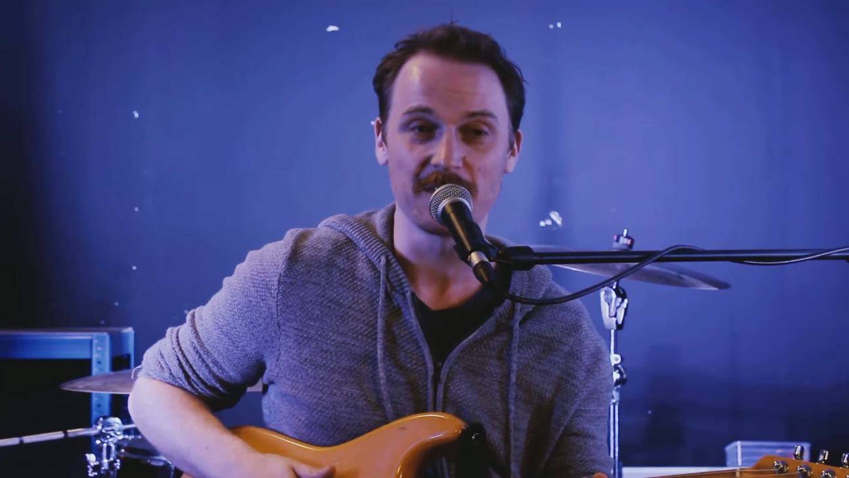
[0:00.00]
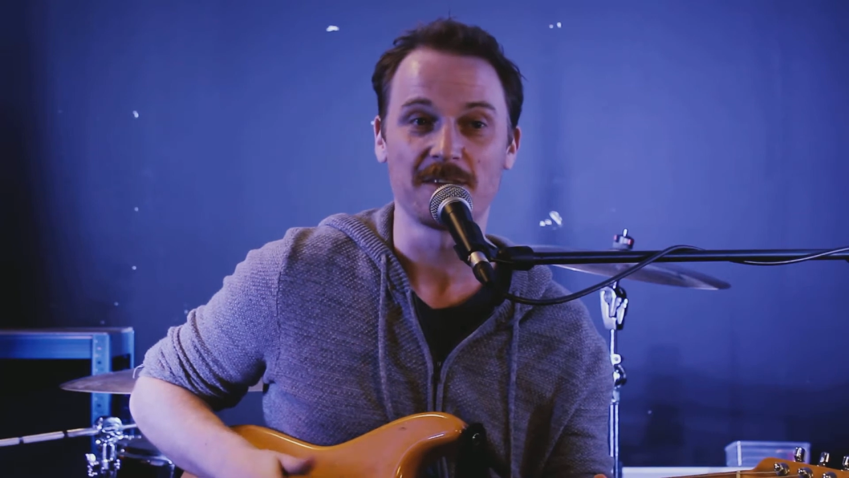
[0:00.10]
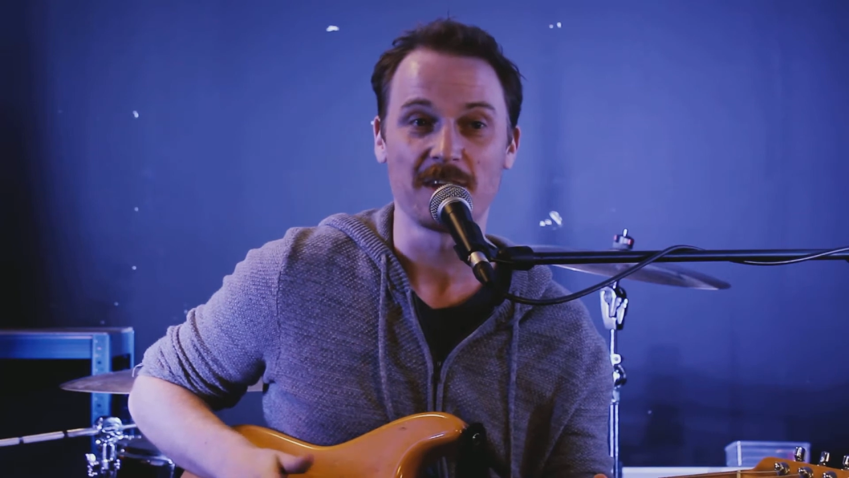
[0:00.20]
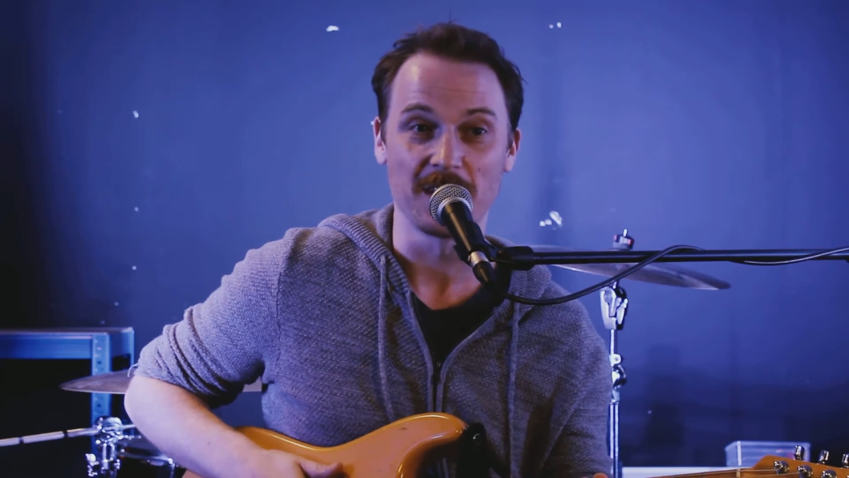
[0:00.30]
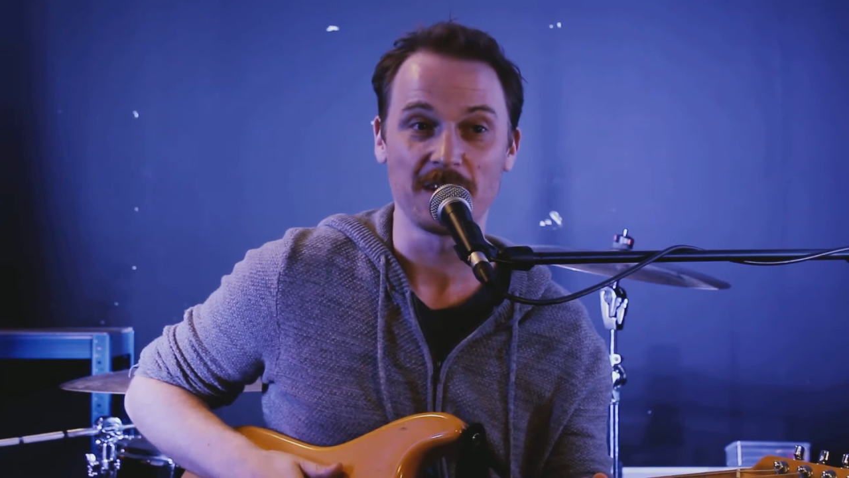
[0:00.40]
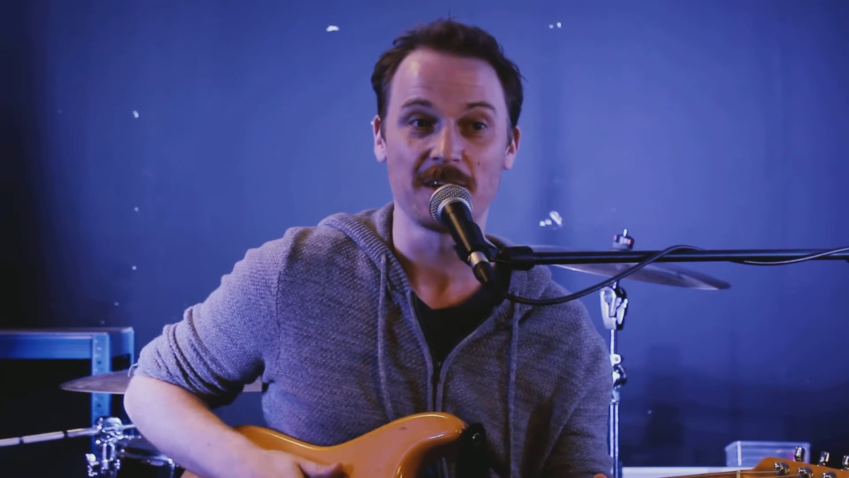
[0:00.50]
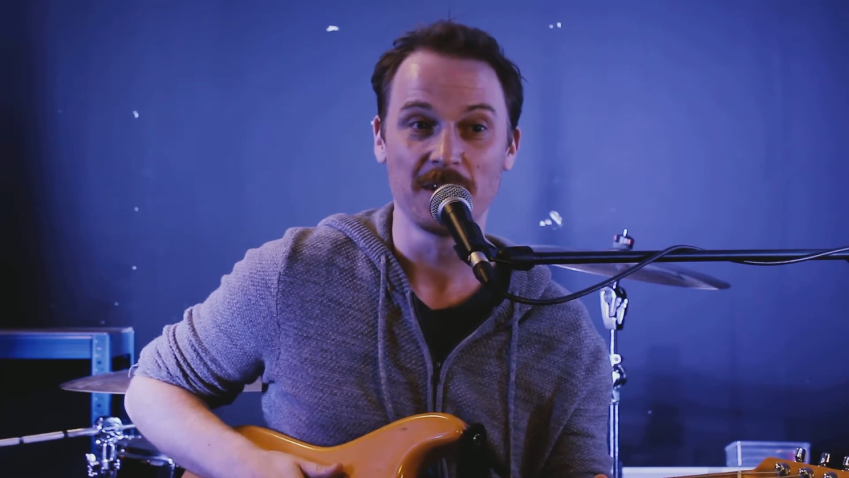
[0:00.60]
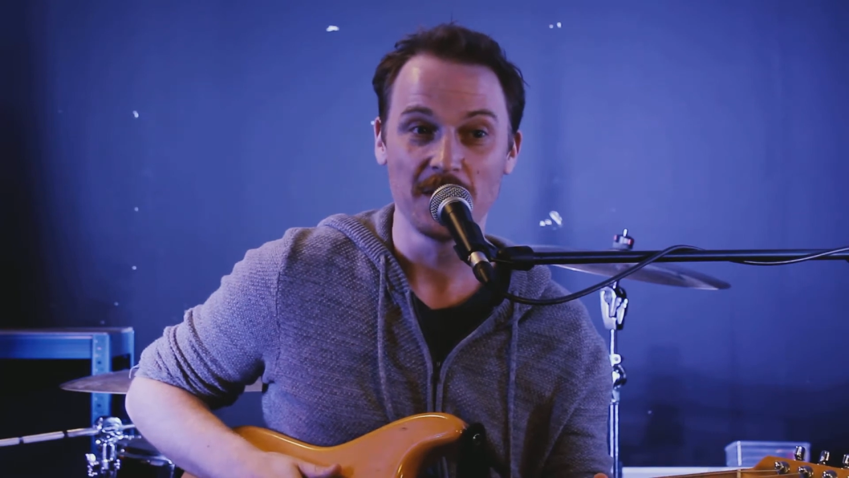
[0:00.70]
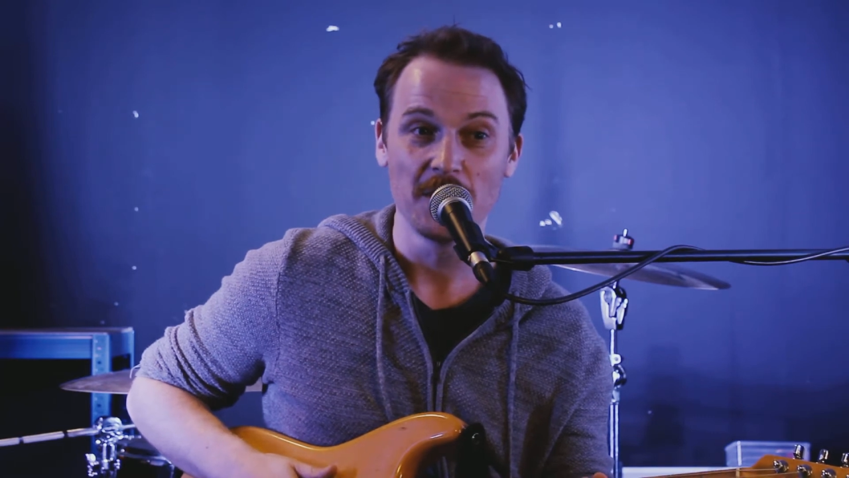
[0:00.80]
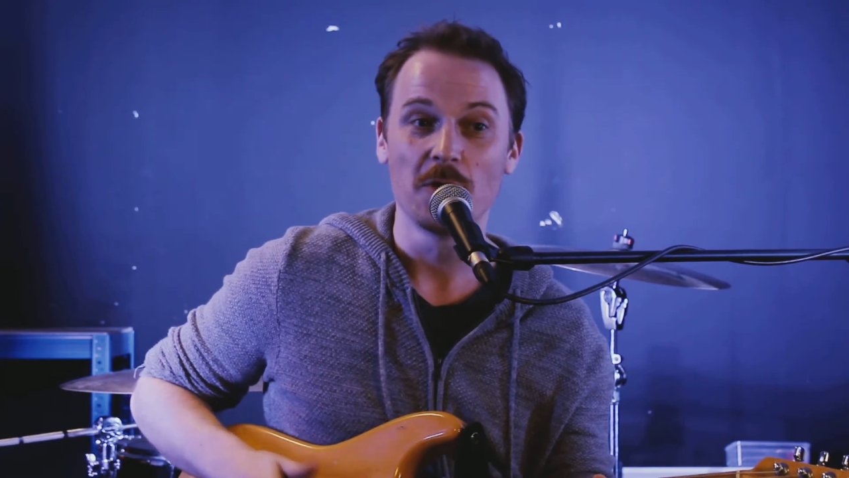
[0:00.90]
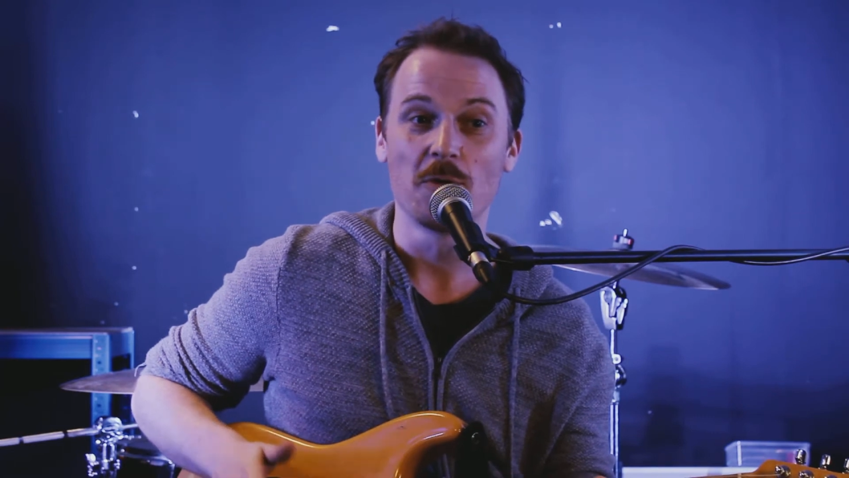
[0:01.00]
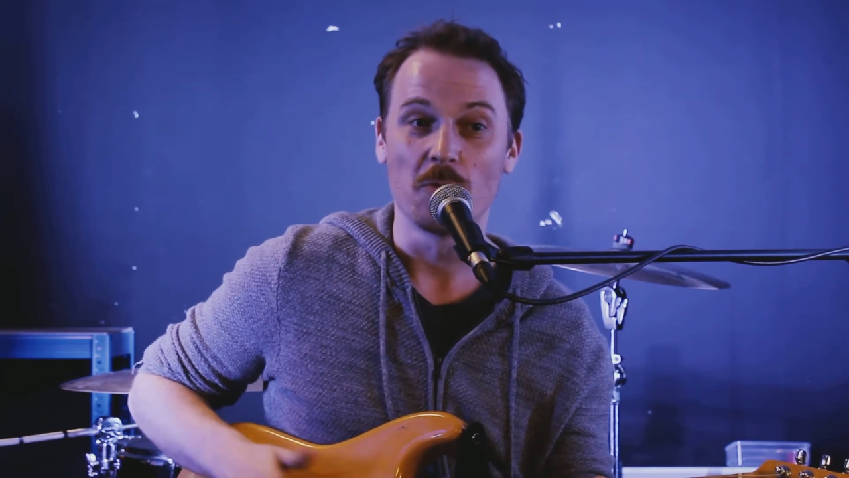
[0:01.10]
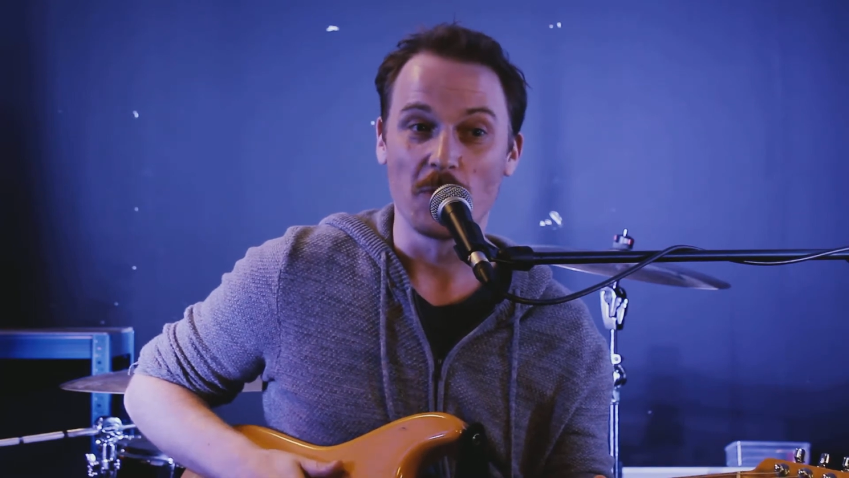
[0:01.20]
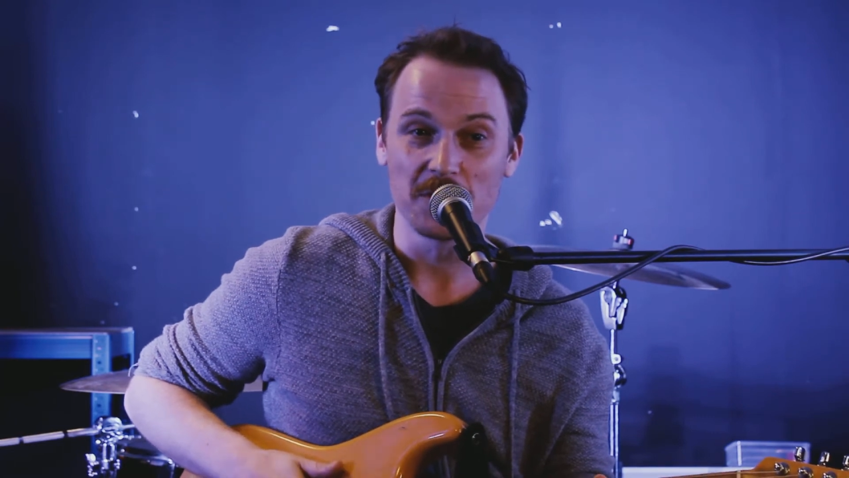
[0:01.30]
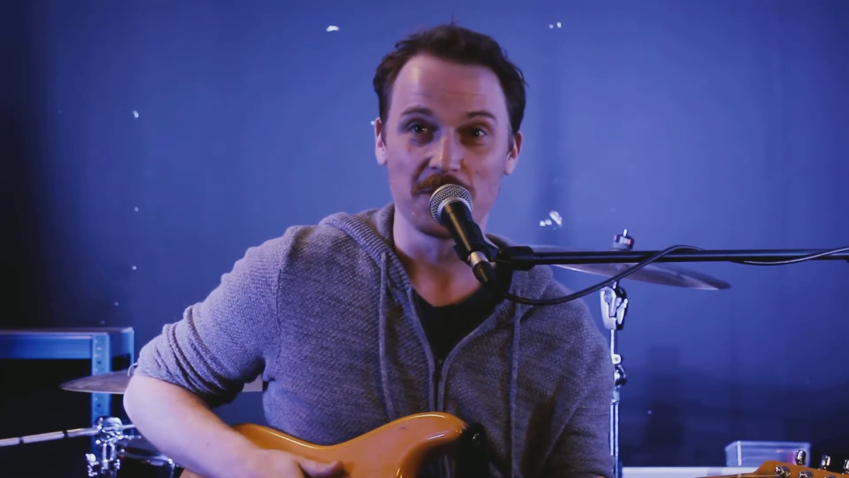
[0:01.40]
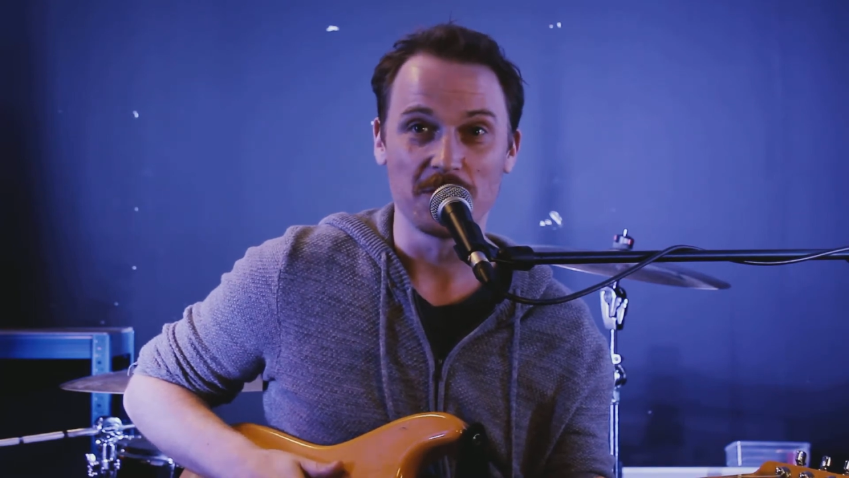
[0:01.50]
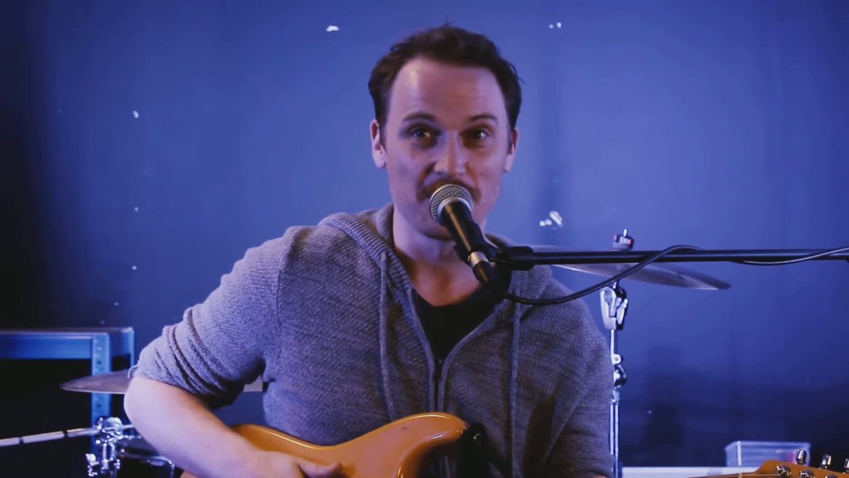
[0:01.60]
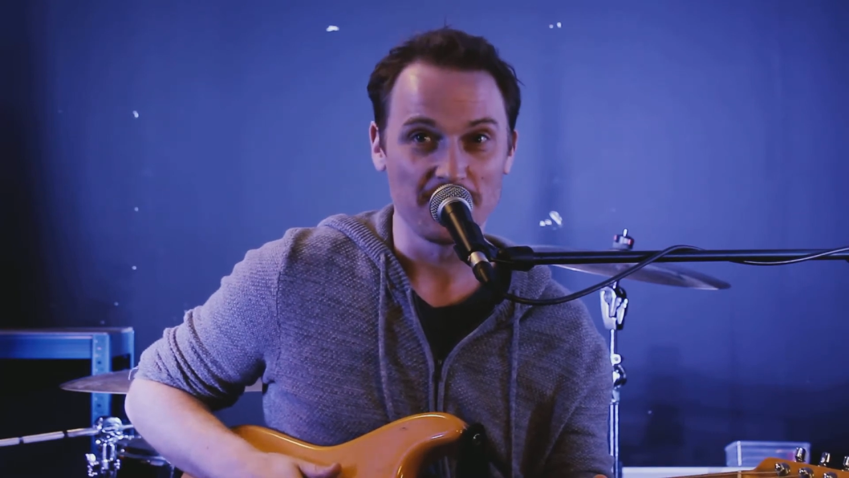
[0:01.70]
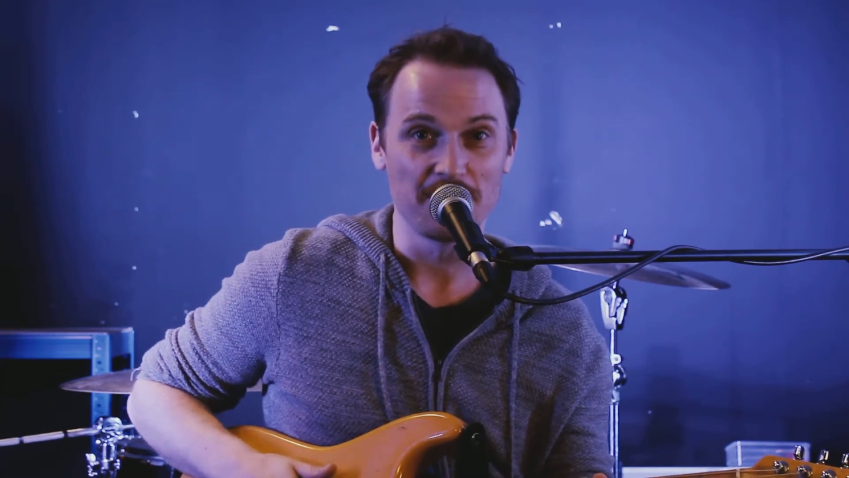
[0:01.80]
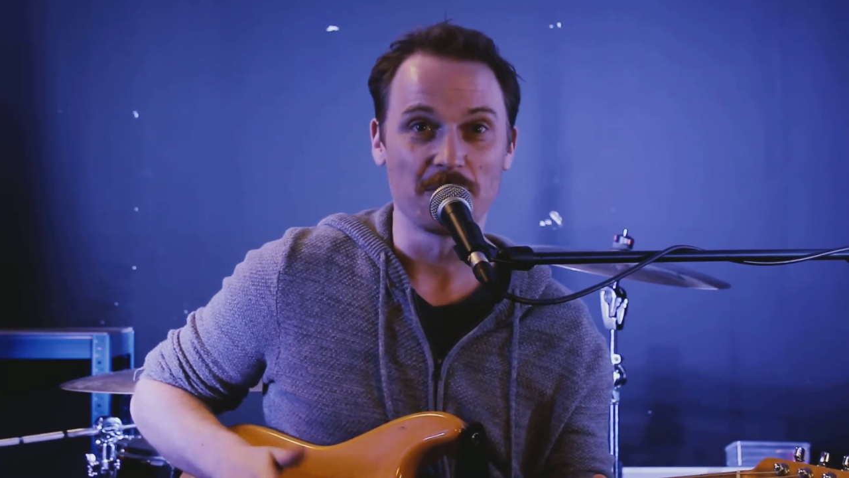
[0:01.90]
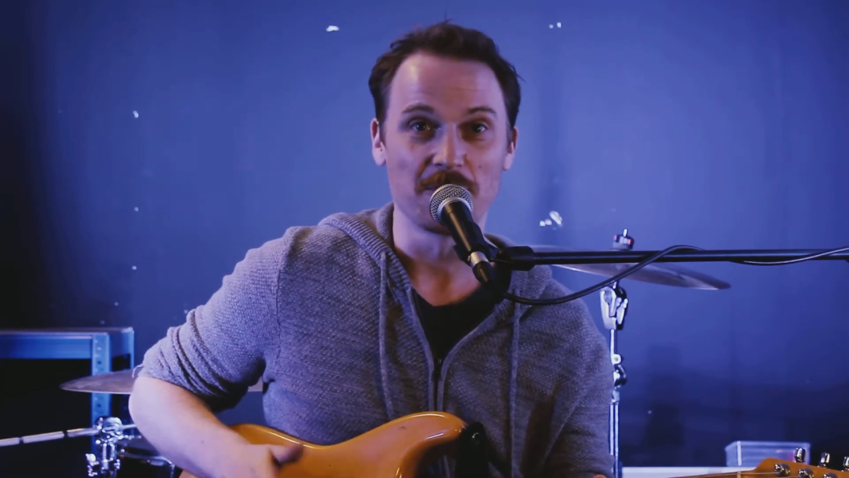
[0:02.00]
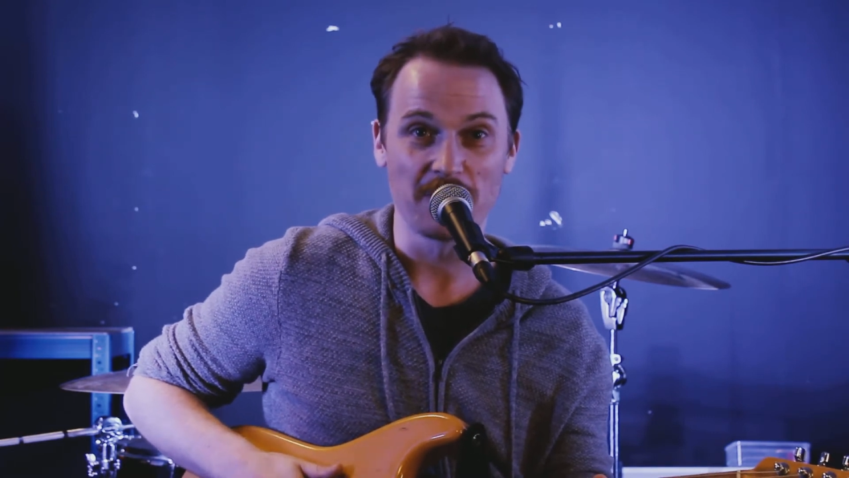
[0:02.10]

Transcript: to think 1, 2, 3, 4,